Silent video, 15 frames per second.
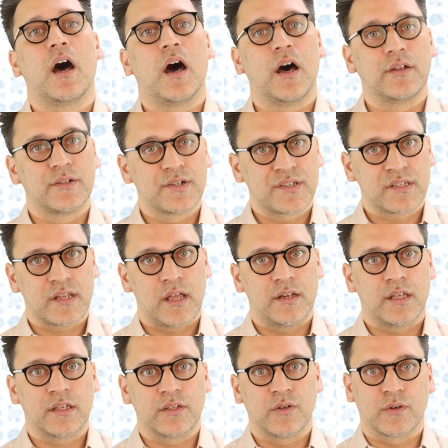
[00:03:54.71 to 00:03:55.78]

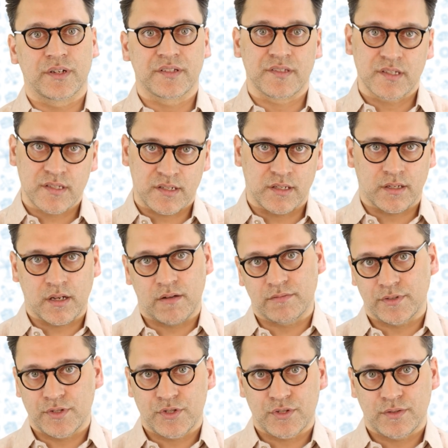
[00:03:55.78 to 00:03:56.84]
Understanding your existing
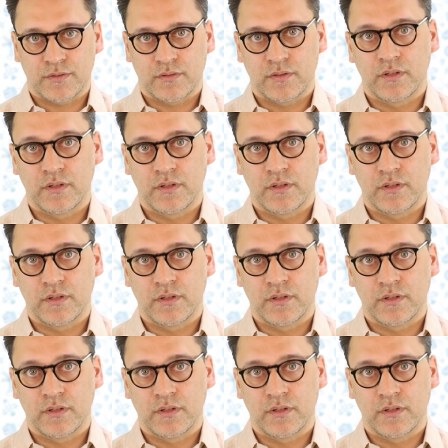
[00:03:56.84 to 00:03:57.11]
coverage.